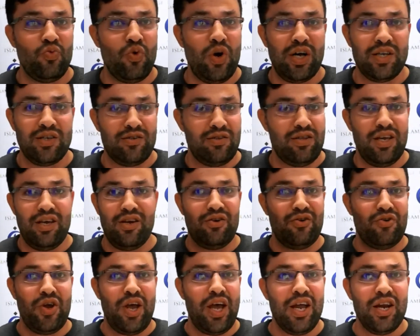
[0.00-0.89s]
Was
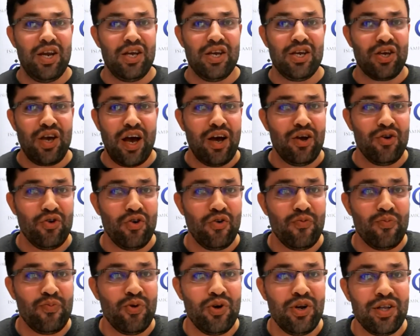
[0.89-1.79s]
there any kind
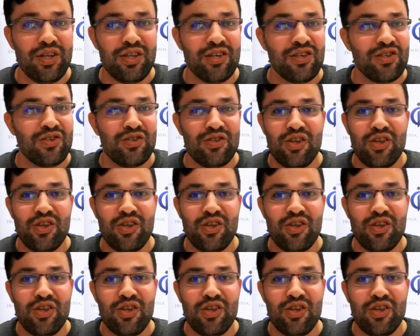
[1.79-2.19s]
of politics?